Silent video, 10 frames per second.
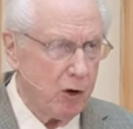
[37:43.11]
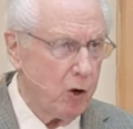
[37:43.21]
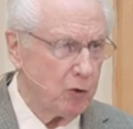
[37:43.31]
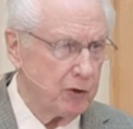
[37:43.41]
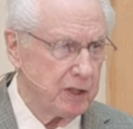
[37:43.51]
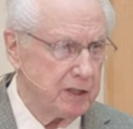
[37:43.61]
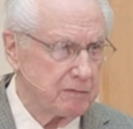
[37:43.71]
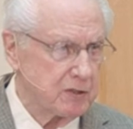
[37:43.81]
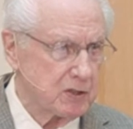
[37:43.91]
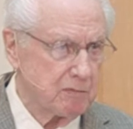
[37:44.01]
all the
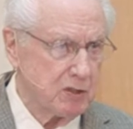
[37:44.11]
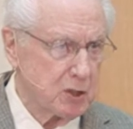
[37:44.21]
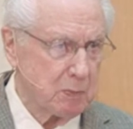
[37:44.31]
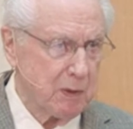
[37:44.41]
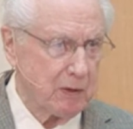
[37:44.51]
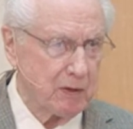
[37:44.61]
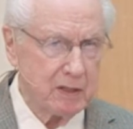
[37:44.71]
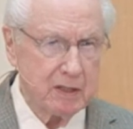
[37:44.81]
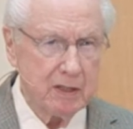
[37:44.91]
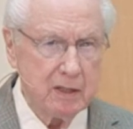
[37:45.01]
gifts of the
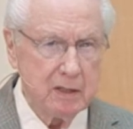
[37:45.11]
Spirit.